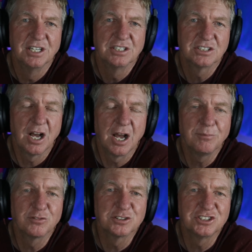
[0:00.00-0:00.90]
Time
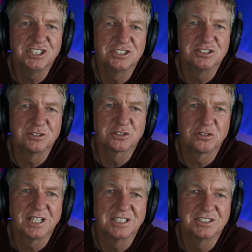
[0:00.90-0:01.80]
for seasonal
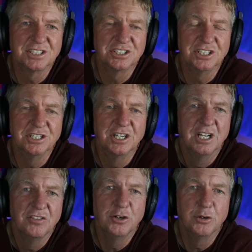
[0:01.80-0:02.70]
transition.
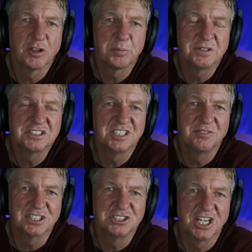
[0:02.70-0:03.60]
The North
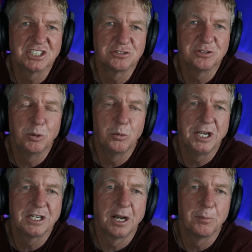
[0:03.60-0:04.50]
Pacific jet stream will
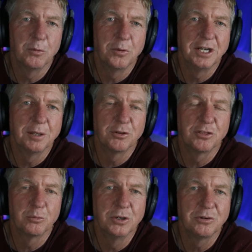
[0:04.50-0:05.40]
wake up and we'll end up with a
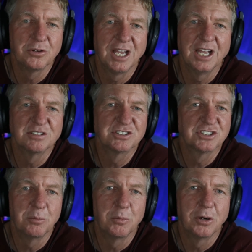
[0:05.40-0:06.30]
real gale
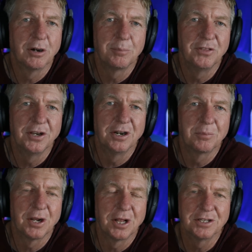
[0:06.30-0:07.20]
somewhere up there,
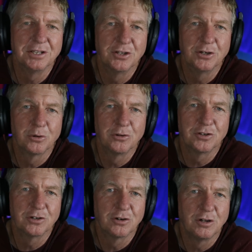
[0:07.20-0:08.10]
probably in the
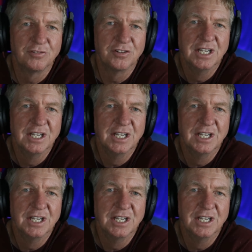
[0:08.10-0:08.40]
northern Gulf.